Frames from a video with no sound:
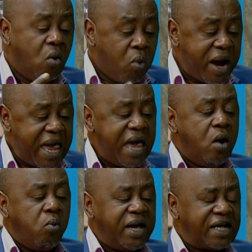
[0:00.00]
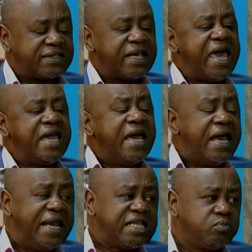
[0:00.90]
where we are saying,
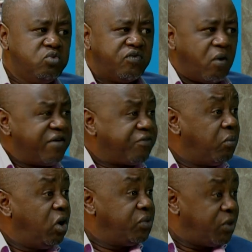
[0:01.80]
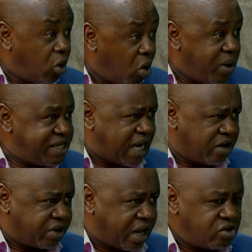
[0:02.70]
let's move away from the low-wage
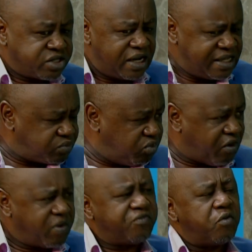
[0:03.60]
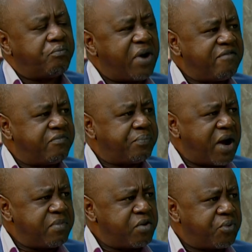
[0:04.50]
agriculture, let's move away from
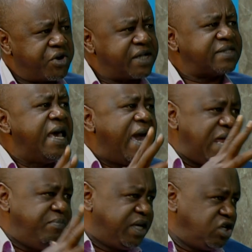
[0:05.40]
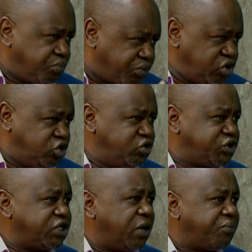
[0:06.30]
primary products and begin to
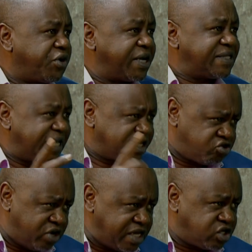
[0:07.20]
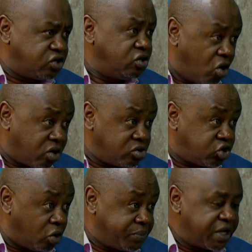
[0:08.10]
produce products that create local
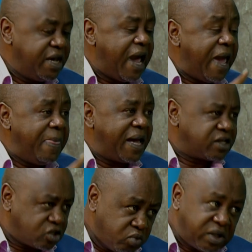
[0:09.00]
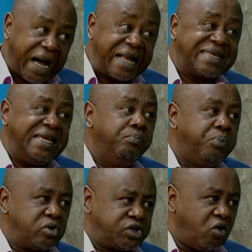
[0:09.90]
jobs and that cut
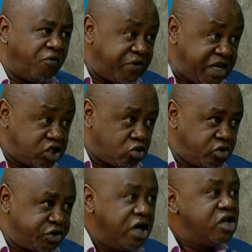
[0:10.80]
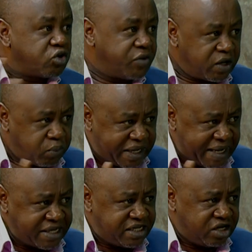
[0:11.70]
imports of finished goods so that we
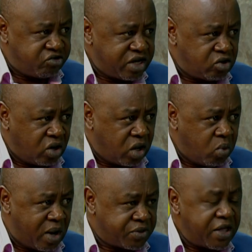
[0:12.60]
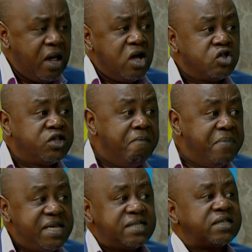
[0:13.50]
can actually create local wealth. The
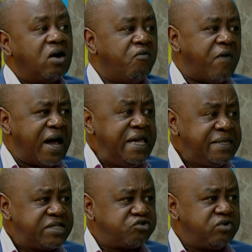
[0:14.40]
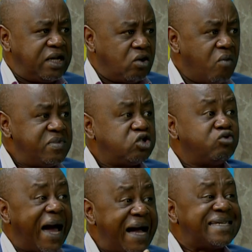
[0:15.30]
Minister of Industry and Commerce
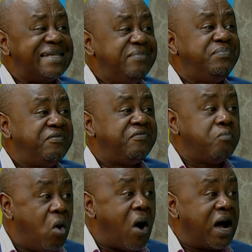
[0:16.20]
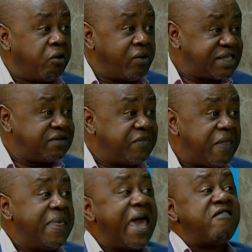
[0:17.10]
should actually be more aggressive
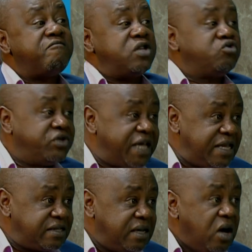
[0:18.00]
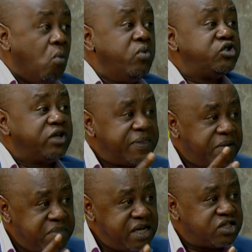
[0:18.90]
than they have been to date. We should get
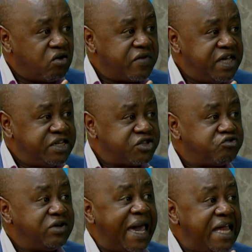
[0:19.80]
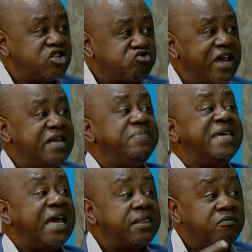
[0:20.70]
the Minister of Industry and Trade
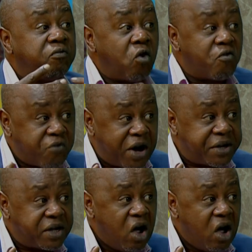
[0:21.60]
being at the forefront